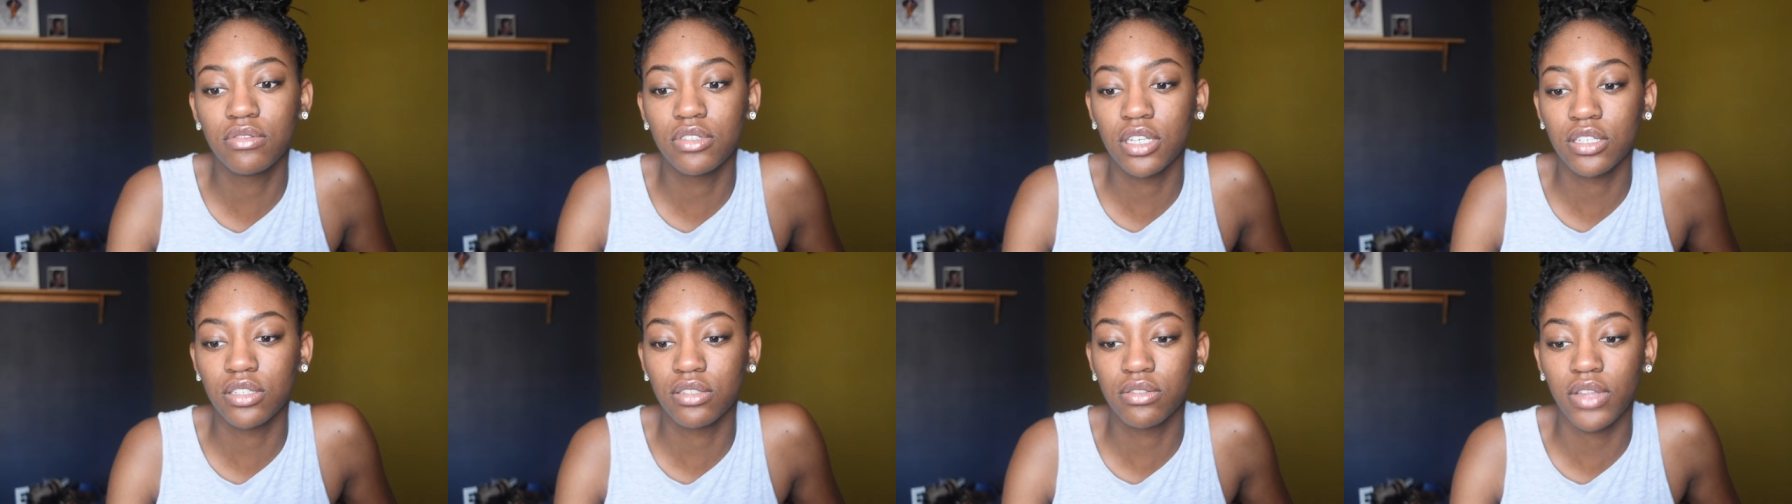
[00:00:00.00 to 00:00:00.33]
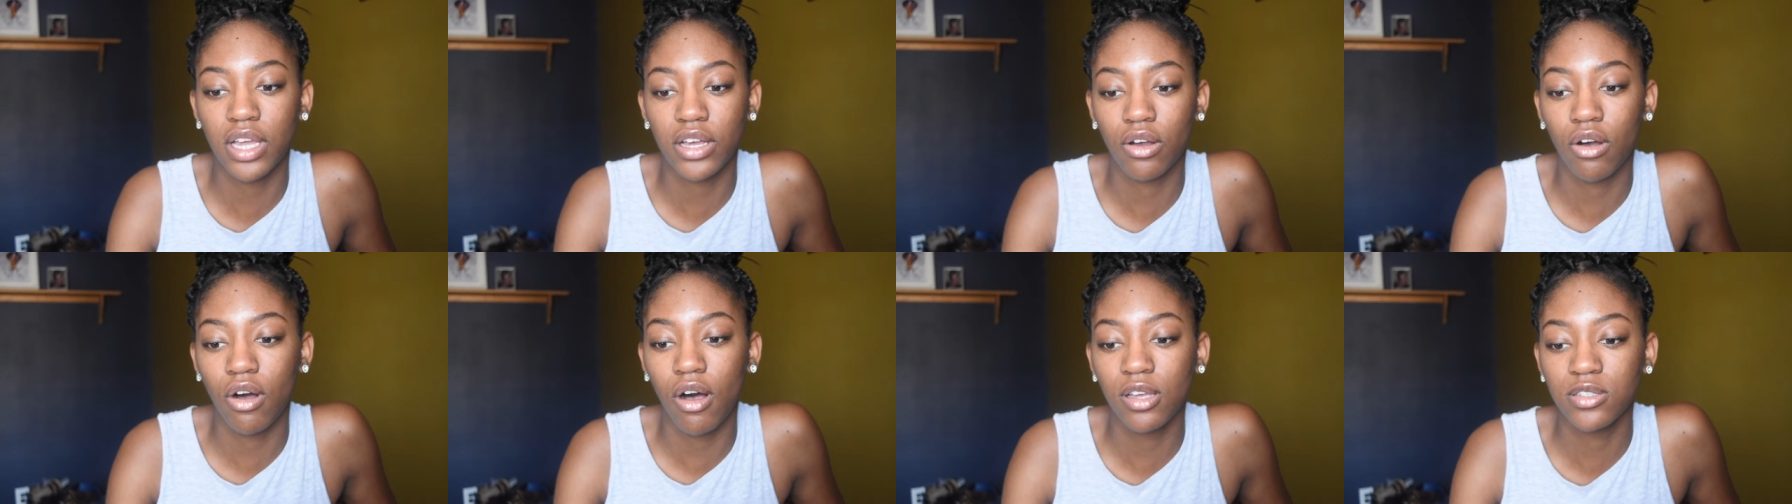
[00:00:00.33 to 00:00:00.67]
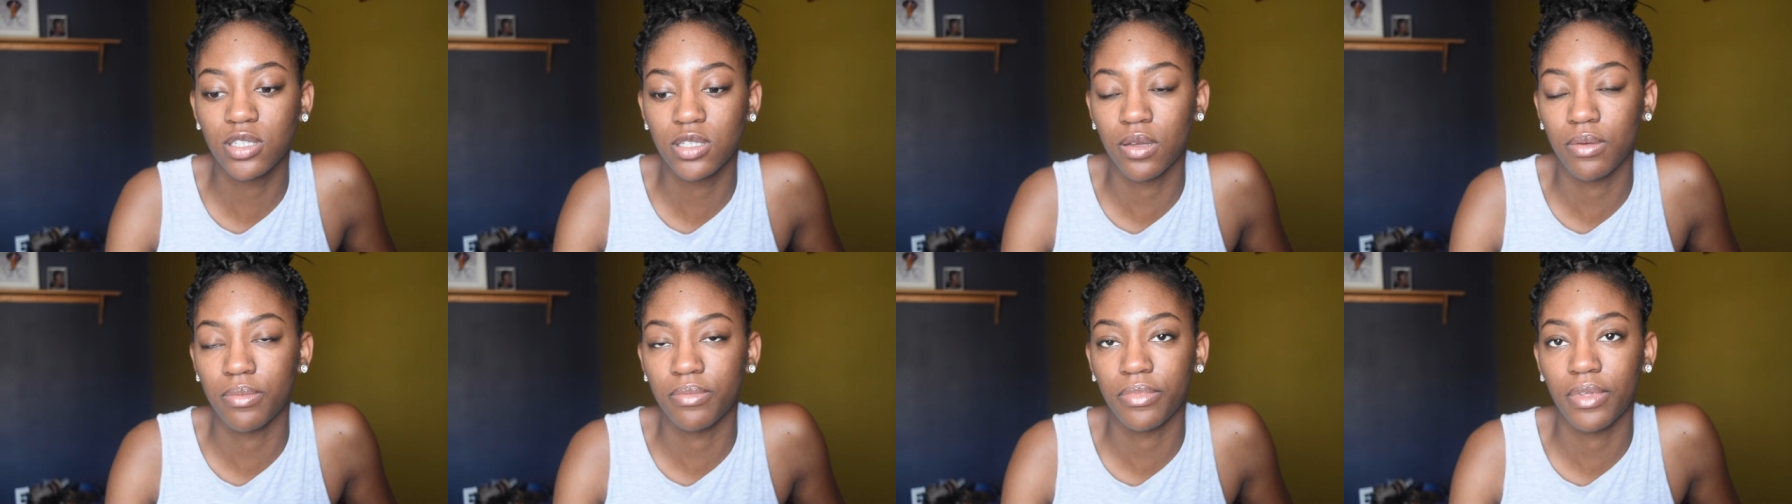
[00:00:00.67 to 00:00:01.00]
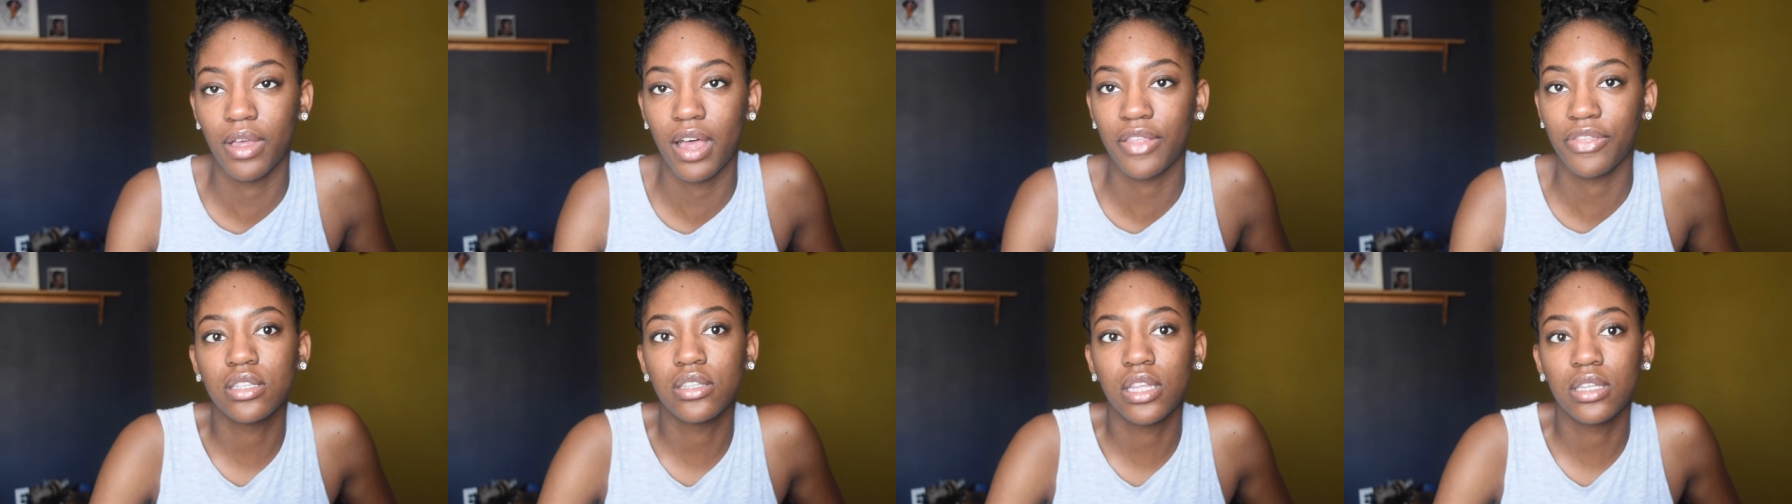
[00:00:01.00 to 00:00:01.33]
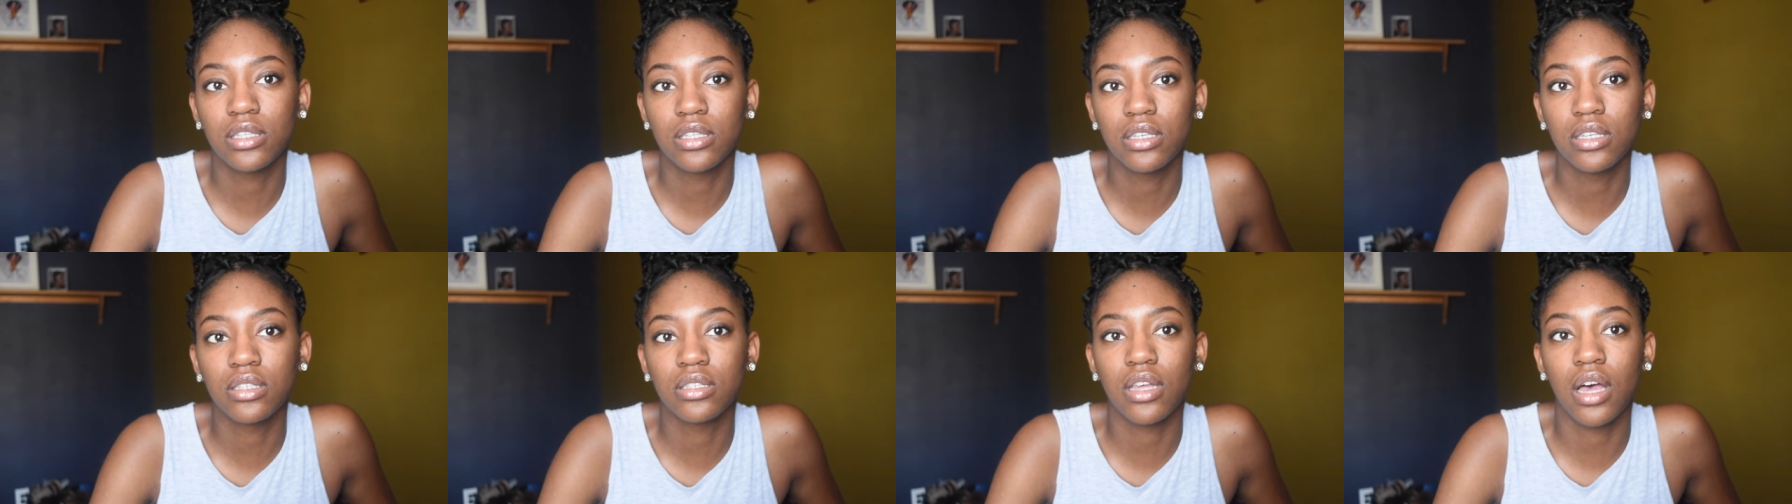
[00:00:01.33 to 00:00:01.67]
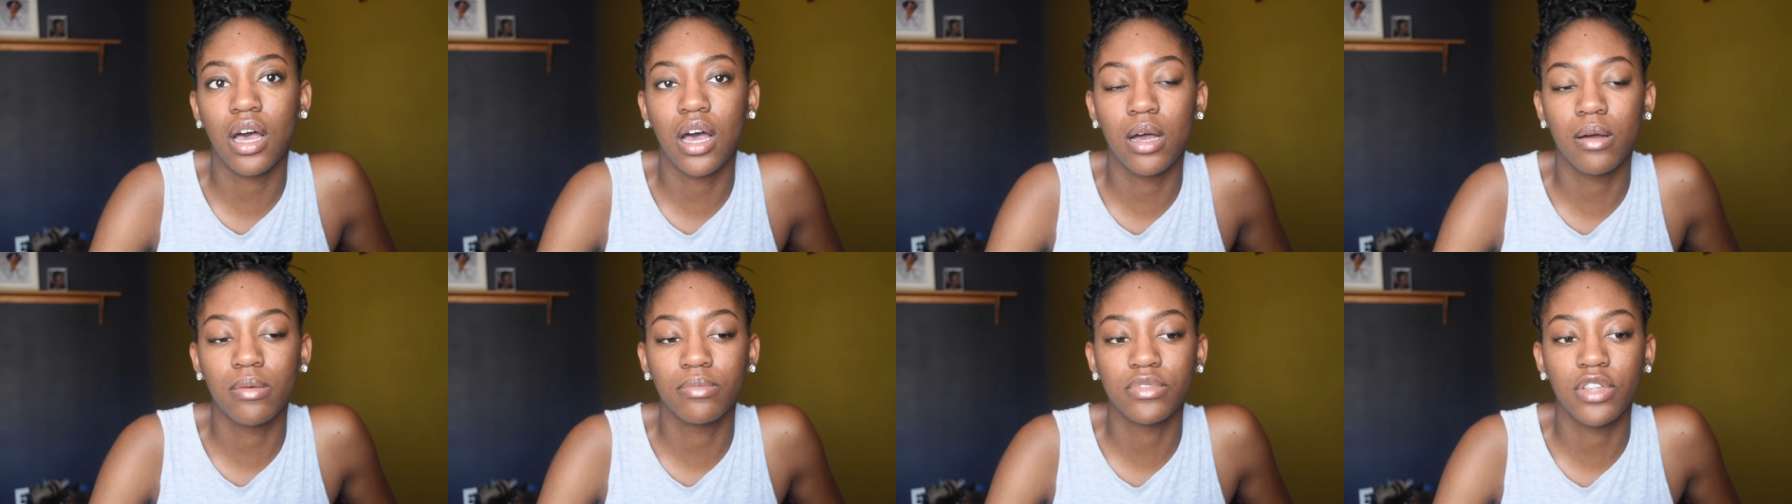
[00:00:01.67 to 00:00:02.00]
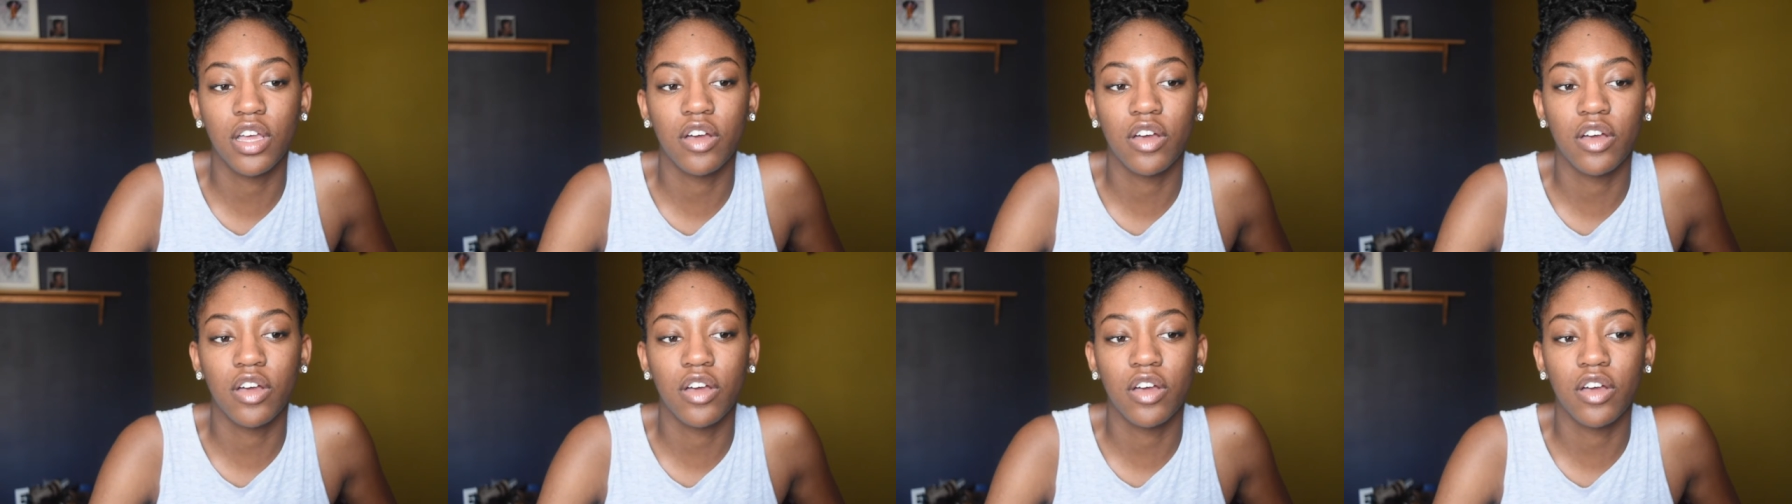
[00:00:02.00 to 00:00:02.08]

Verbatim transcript: just like awesome this is um,